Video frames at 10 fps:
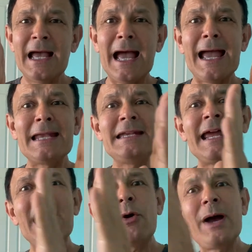and
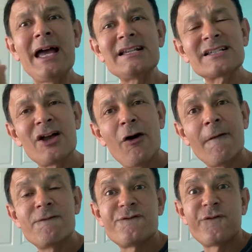now has
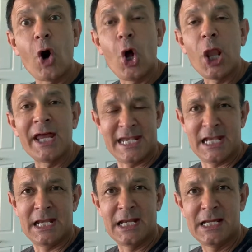fallen.